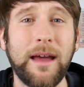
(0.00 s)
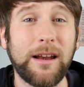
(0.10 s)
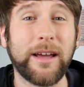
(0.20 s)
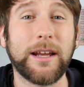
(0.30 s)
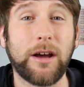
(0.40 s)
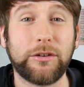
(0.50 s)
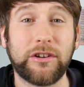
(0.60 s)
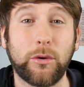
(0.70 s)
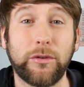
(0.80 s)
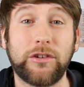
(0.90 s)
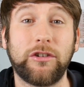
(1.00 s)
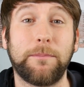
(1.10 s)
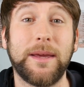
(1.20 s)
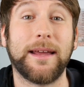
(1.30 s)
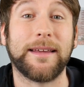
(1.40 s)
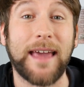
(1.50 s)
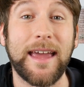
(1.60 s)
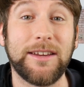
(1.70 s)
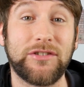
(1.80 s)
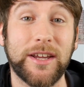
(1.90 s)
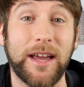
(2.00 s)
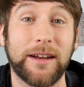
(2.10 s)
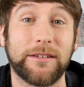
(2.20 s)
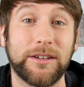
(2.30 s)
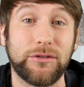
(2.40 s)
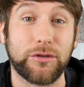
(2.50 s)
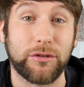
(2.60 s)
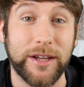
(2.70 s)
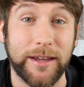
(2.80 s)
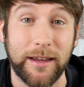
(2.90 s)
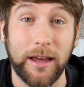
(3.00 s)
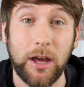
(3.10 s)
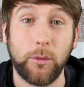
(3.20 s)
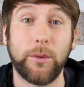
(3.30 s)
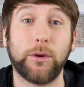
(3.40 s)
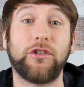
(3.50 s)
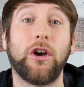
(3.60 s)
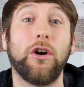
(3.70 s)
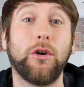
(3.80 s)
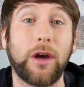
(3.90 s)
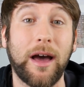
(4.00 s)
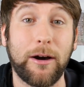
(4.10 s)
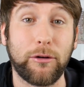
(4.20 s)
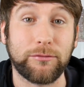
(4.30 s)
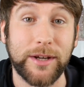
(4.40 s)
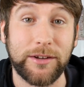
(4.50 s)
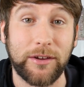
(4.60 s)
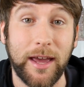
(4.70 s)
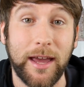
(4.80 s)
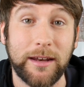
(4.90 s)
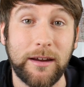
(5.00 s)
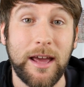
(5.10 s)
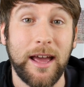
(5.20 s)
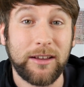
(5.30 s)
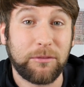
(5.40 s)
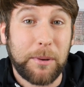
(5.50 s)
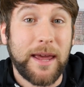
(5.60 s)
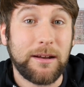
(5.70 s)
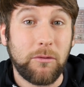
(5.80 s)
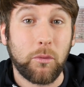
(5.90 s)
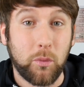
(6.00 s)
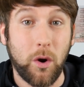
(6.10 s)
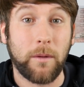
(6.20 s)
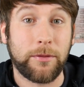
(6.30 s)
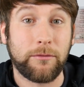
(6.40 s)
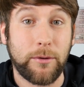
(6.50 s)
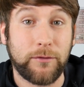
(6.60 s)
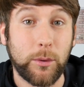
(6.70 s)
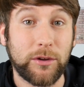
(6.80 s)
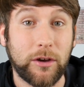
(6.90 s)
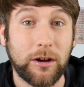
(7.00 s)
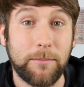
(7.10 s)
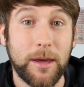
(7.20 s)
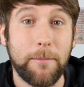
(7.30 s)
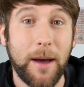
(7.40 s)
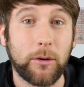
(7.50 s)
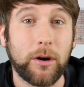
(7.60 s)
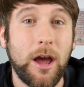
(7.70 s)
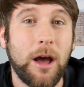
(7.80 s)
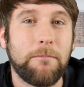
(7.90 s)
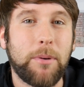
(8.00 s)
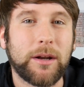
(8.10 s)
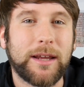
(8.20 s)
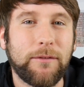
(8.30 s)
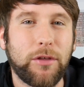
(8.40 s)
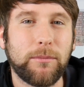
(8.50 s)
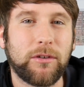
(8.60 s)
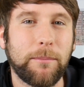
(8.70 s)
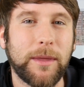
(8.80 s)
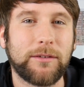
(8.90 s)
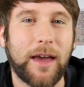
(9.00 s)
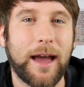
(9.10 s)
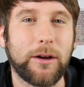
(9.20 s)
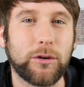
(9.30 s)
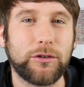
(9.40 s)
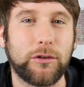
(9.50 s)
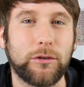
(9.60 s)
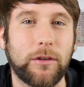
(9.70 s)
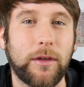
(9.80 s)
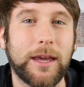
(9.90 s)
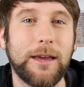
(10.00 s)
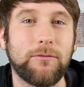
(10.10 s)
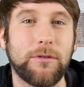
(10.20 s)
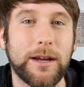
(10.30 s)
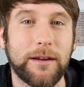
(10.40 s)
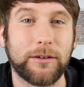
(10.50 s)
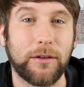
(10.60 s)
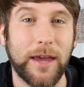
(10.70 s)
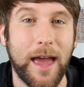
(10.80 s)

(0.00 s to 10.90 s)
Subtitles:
And like an article, this should be engaging and intriguing. We want to hook our reader in, explain what the review is going to be about, but give them something to hang on to so they keep reading to the